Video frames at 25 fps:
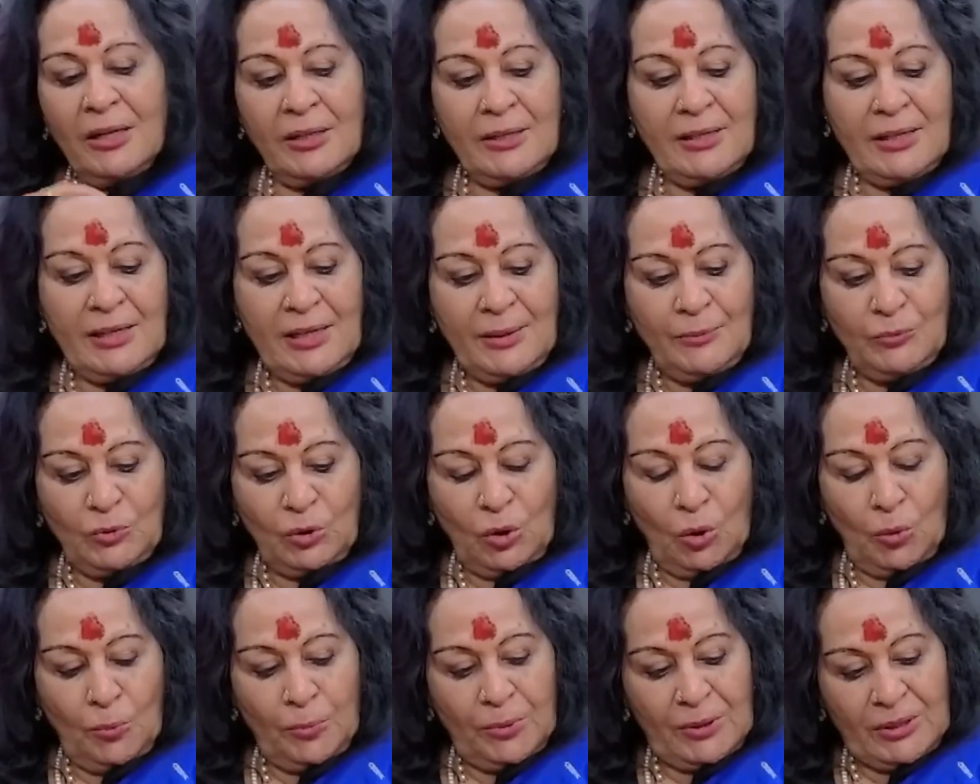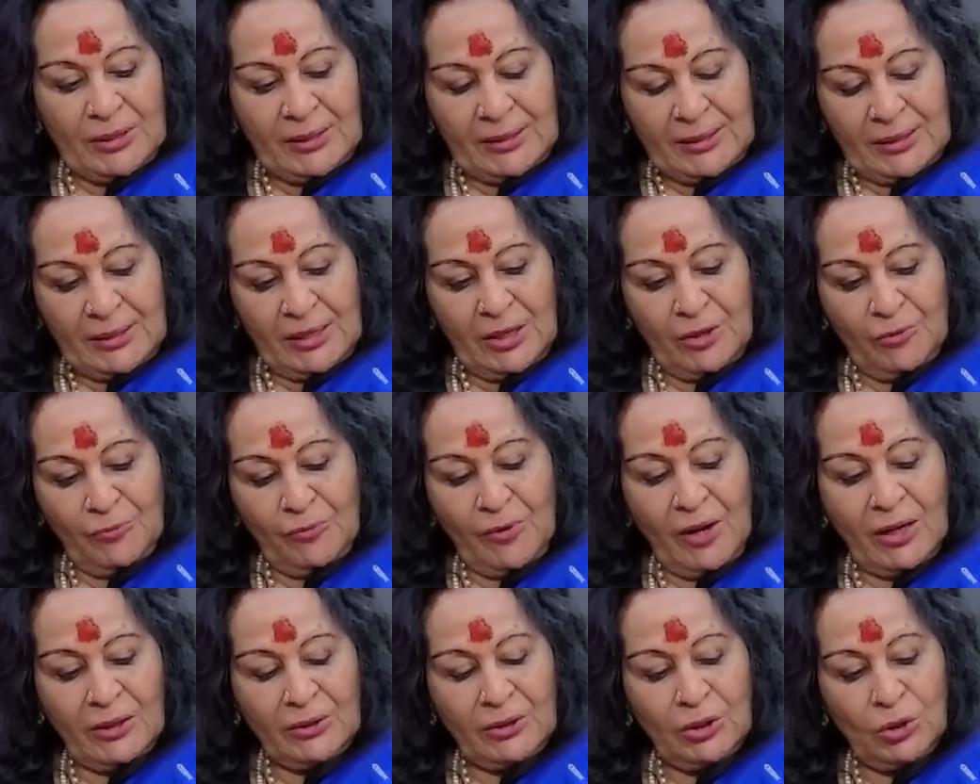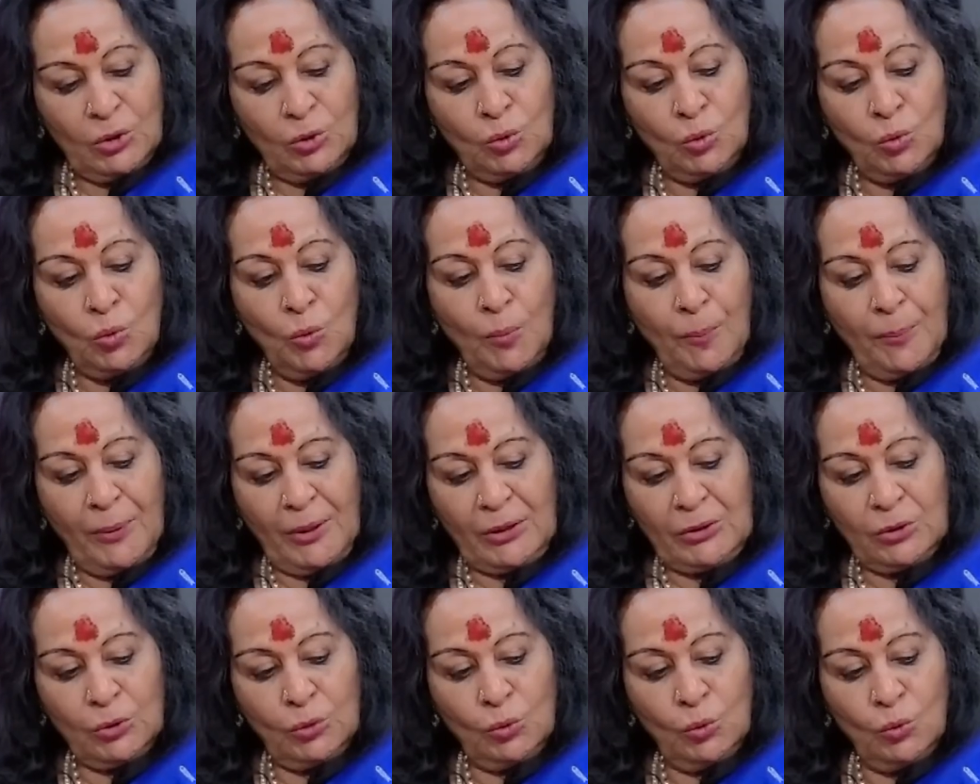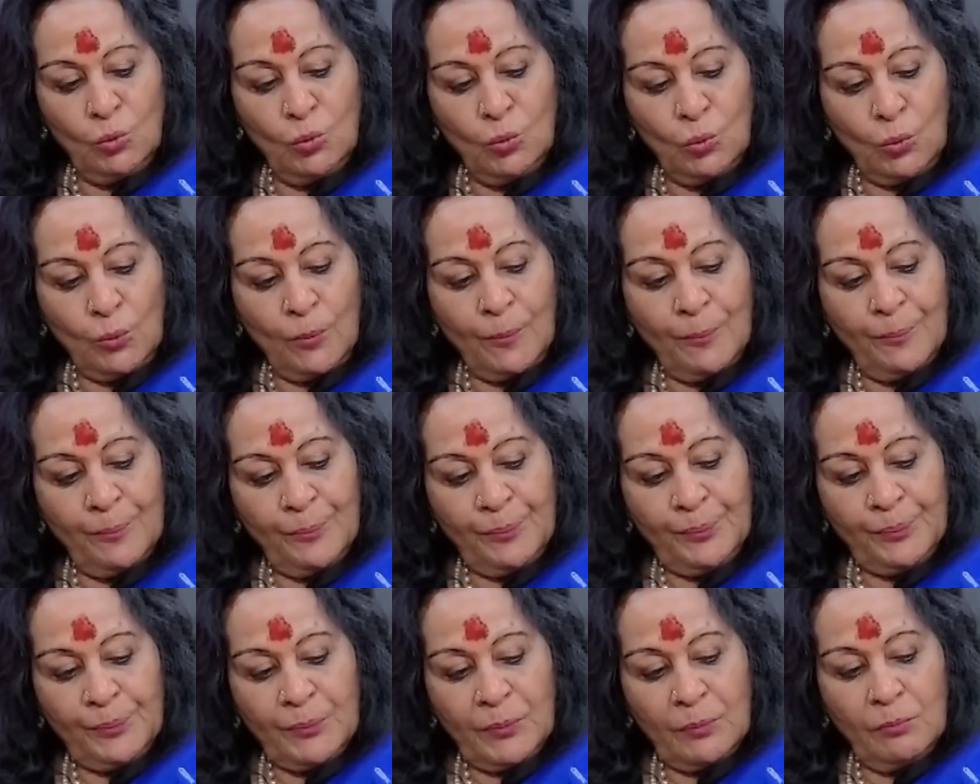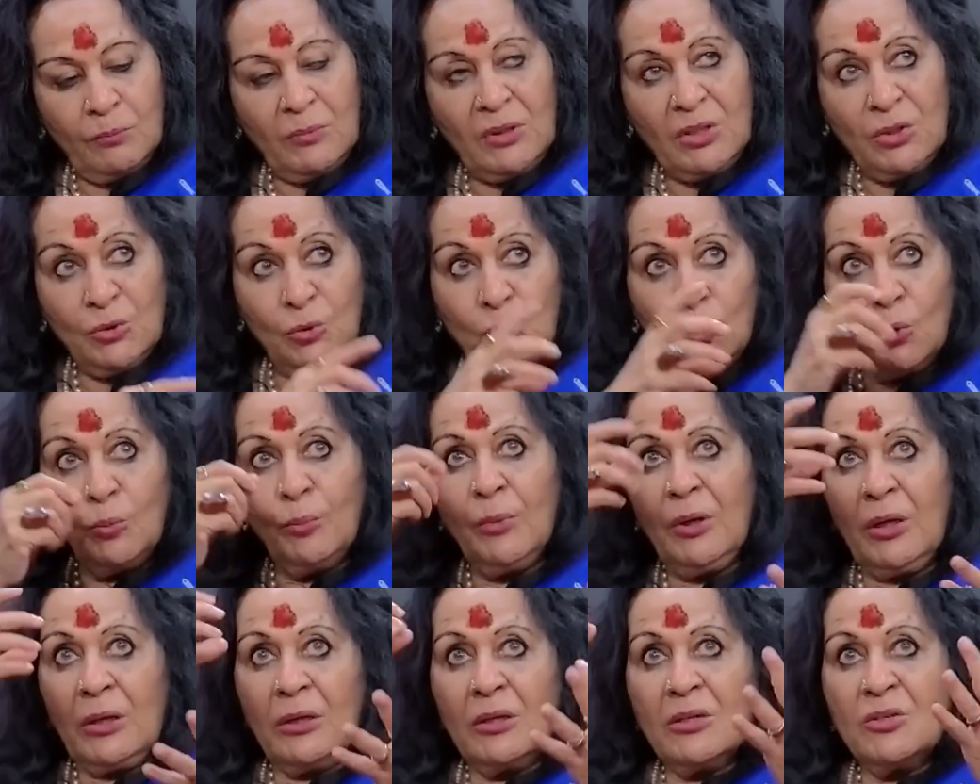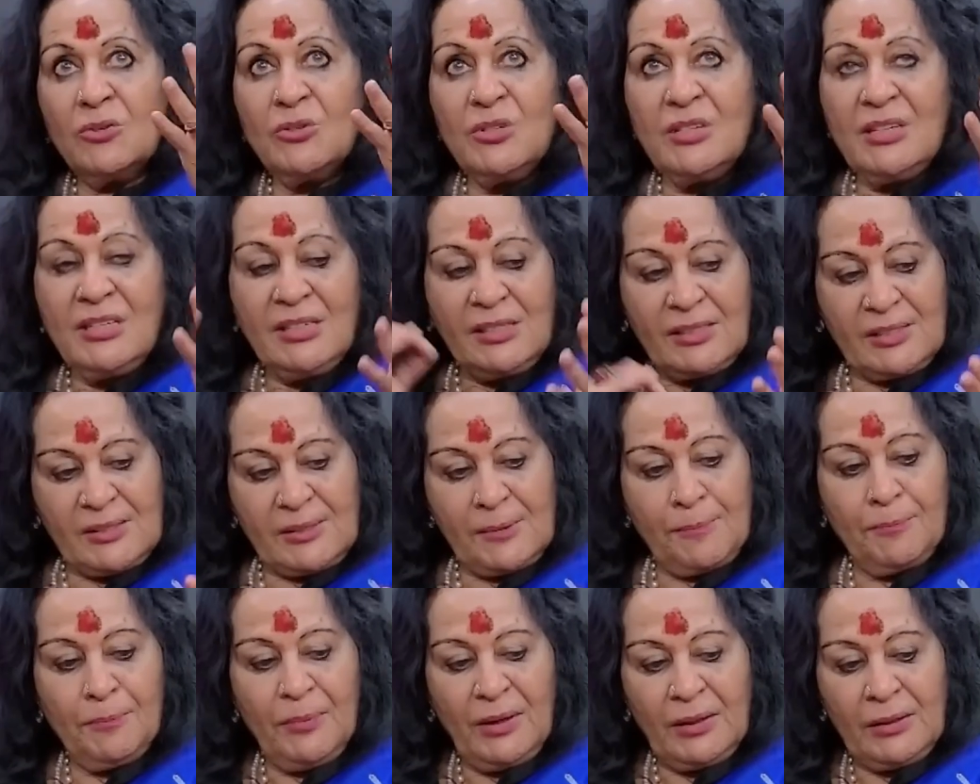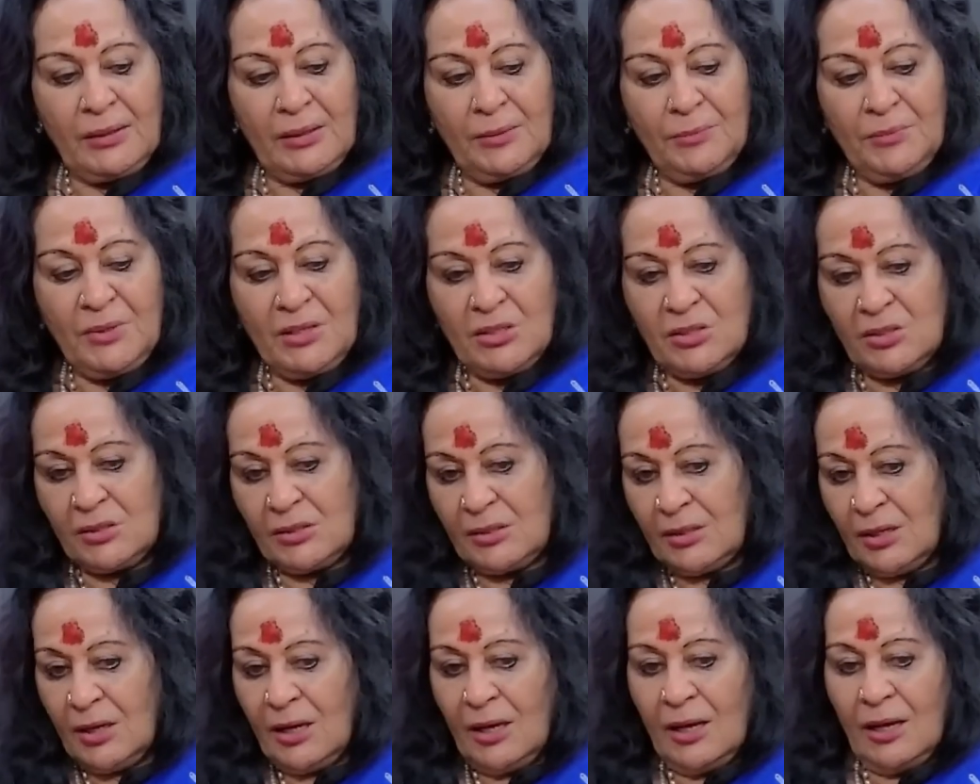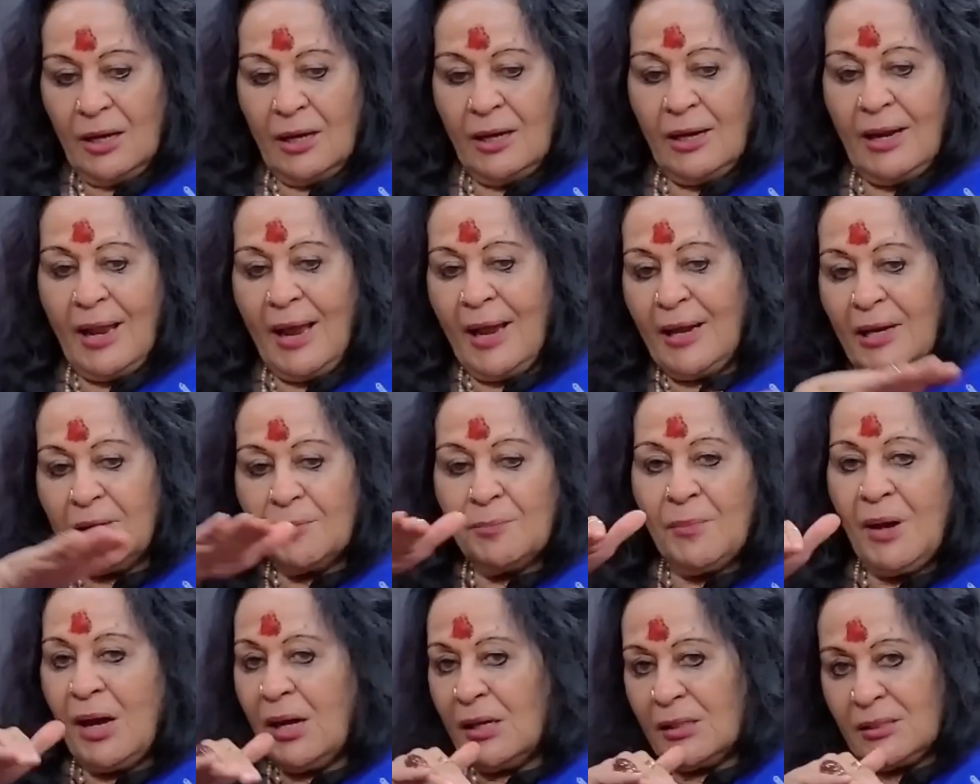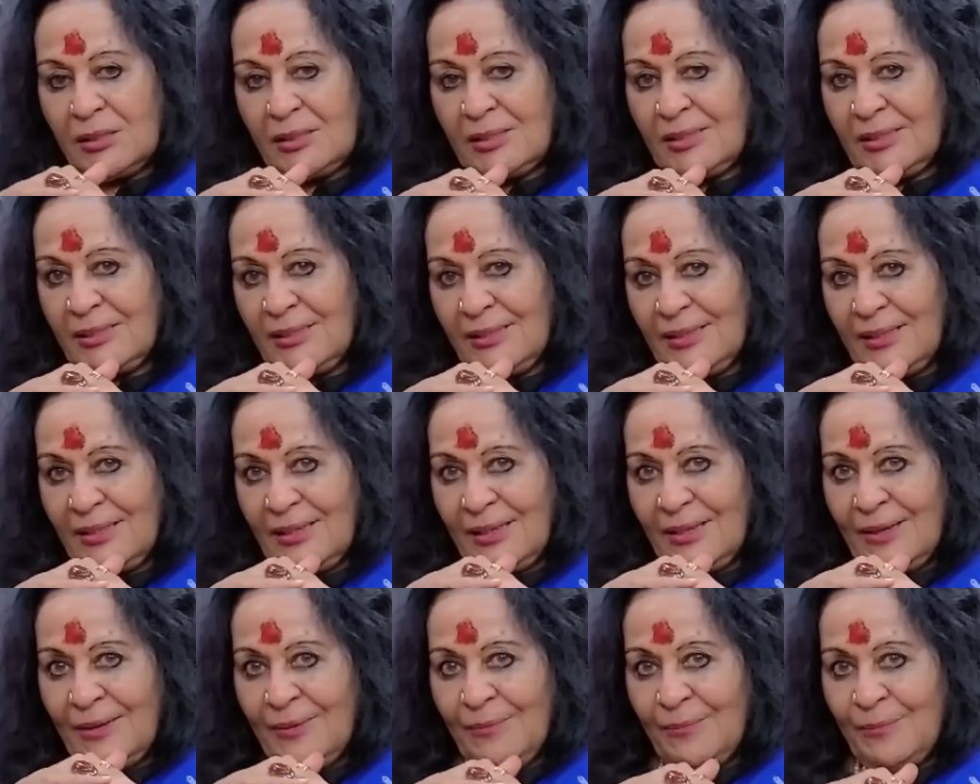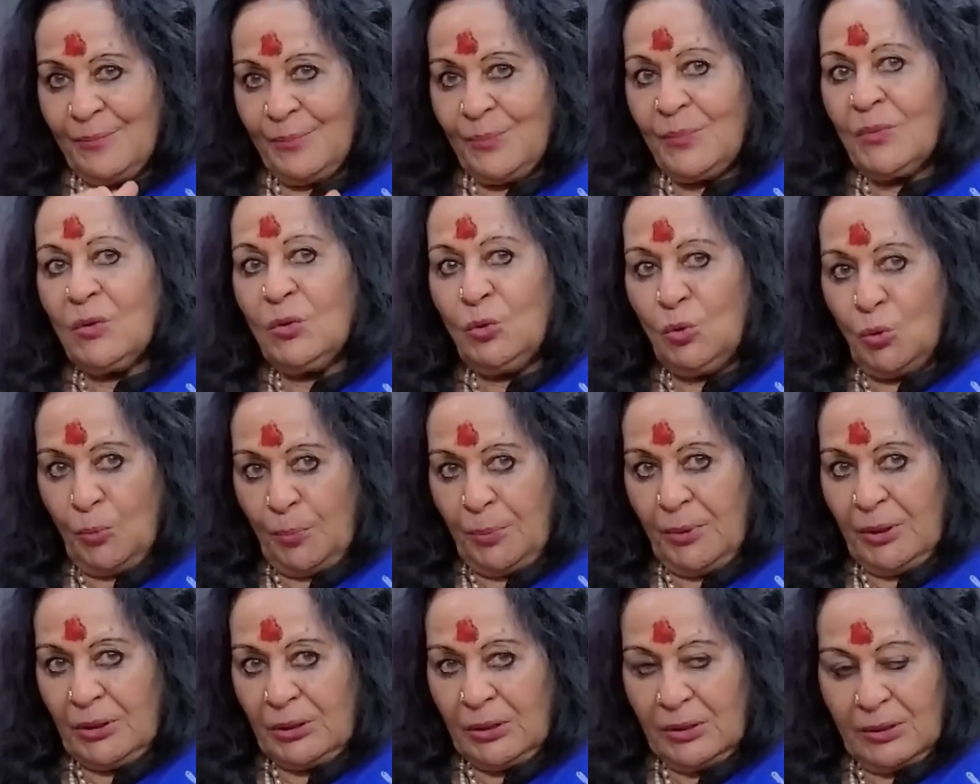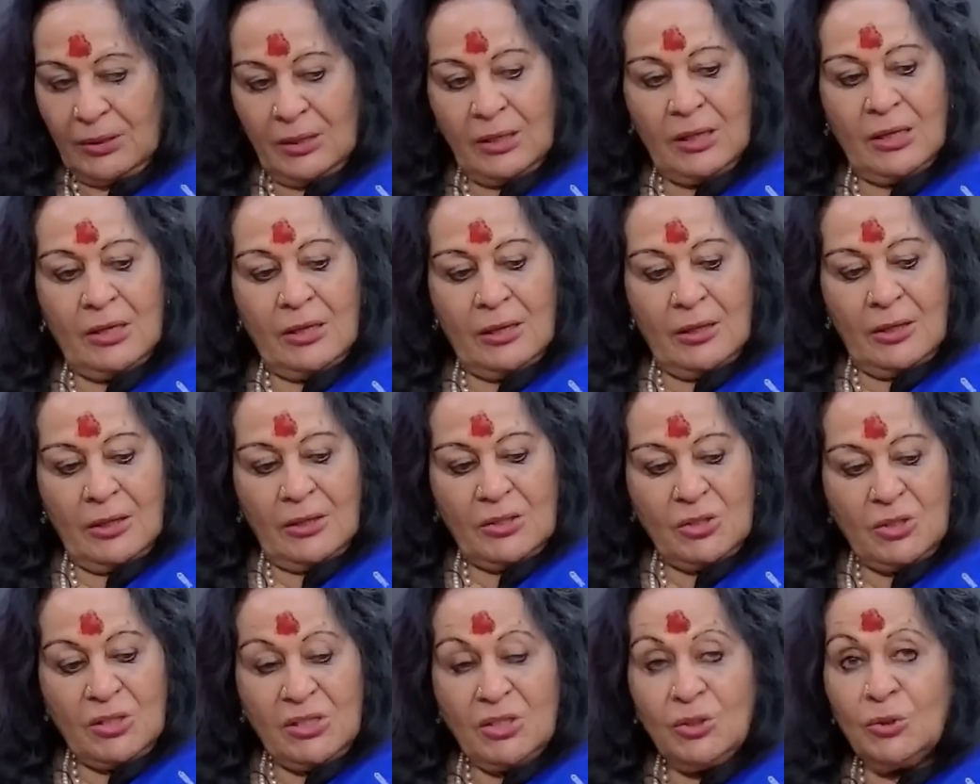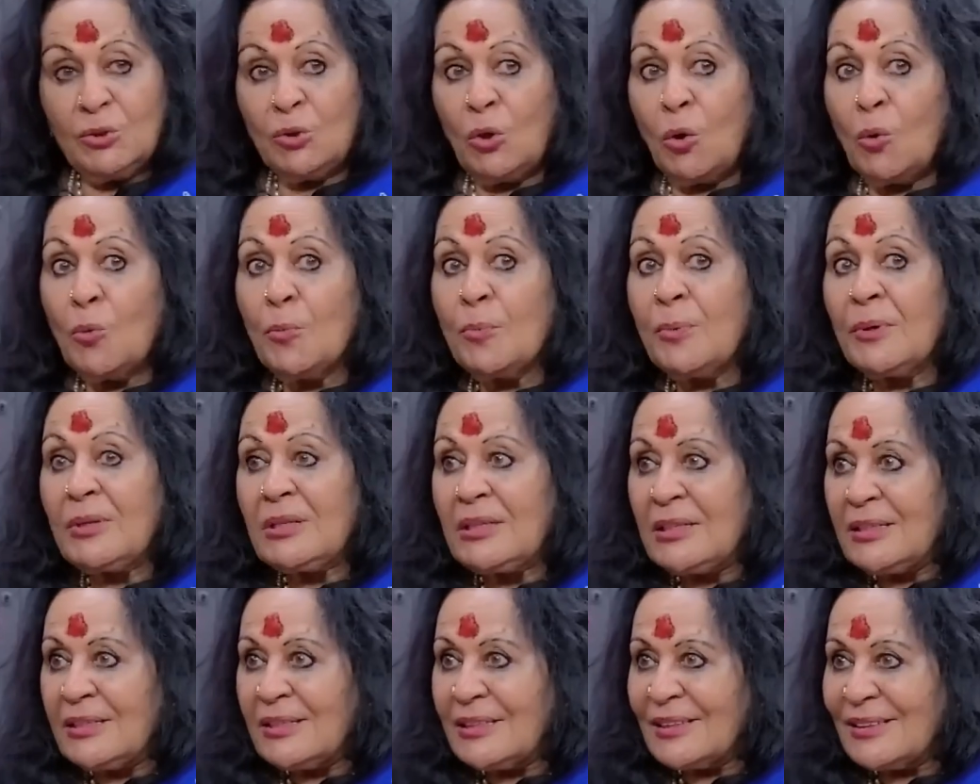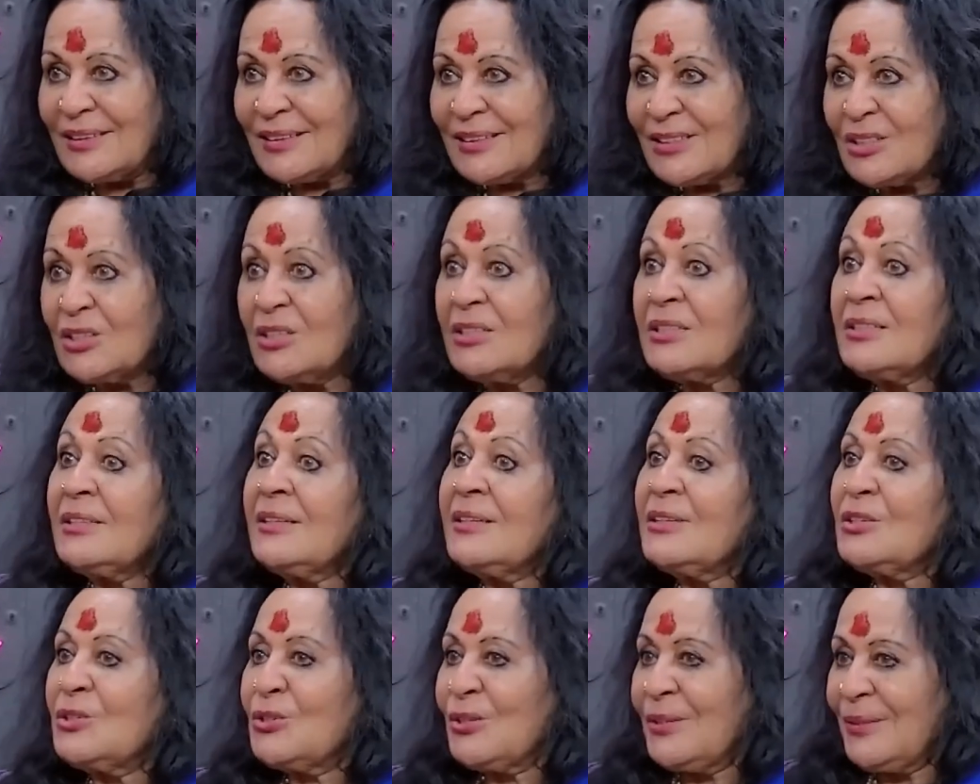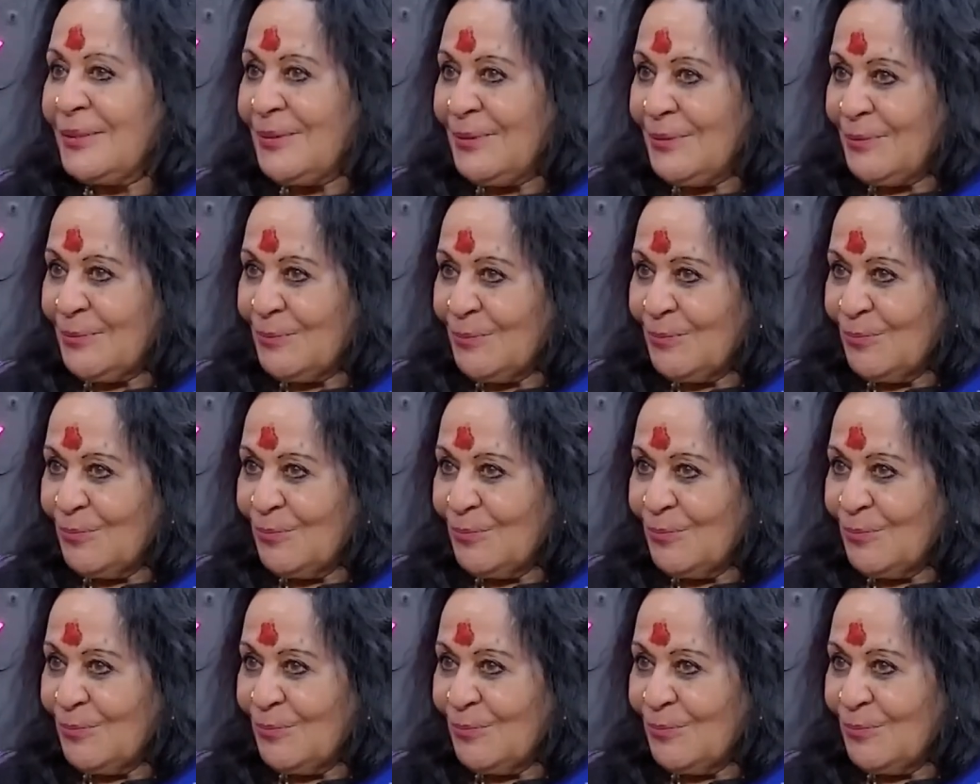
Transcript: Her name Draupadi, her father Drupad, Dru means Druma, trees. Pada means land mass. Drupad. She's Draupadi. She's nature.